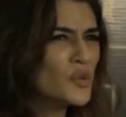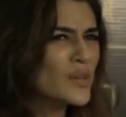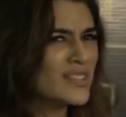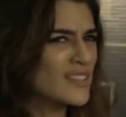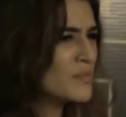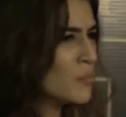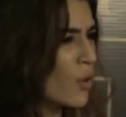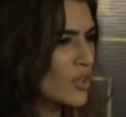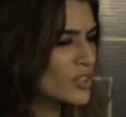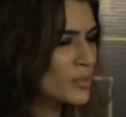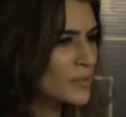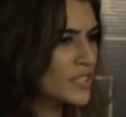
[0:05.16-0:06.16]
it doesn't
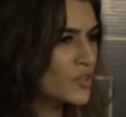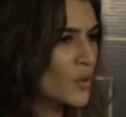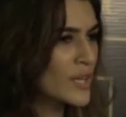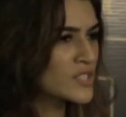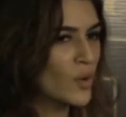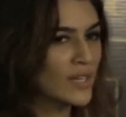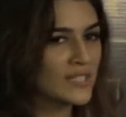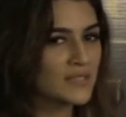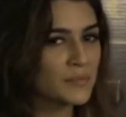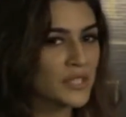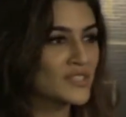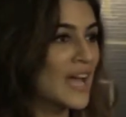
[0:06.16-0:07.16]
bother me, you know, as long
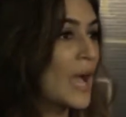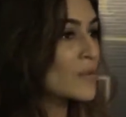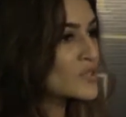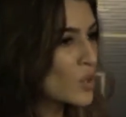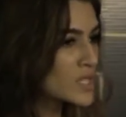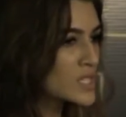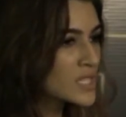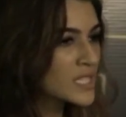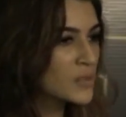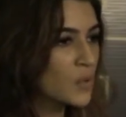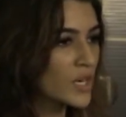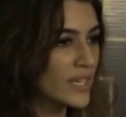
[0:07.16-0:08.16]
as, because I was
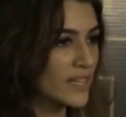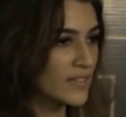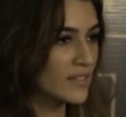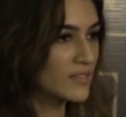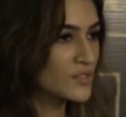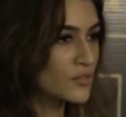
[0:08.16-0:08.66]
constantly working.